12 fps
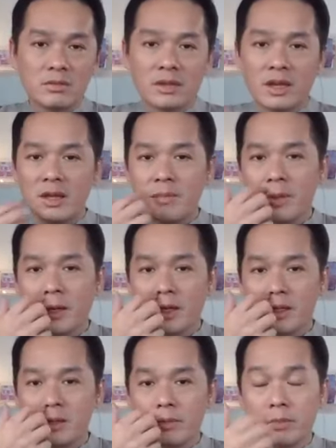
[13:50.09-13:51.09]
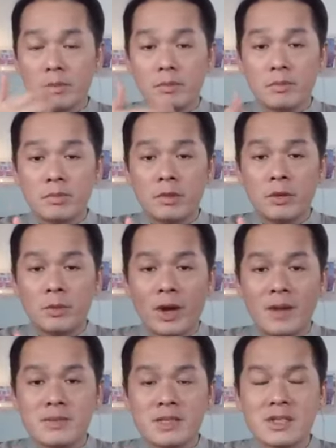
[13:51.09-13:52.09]
Okay, because
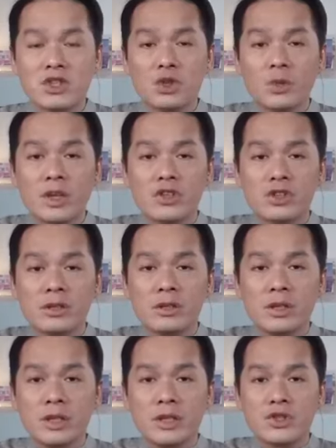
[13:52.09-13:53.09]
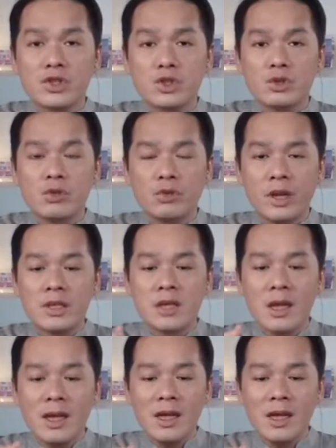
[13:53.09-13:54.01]
perhaps the situation is too great,